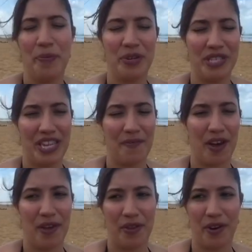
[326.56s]
perceive
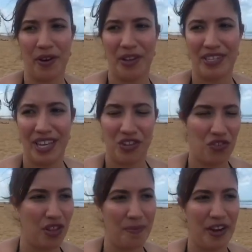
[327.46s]
other
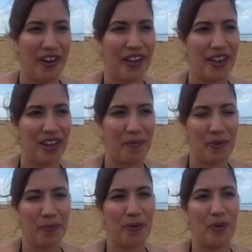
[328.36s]
Central American
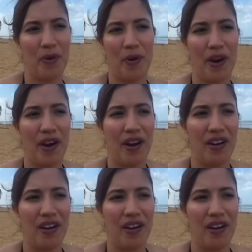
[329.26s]
people or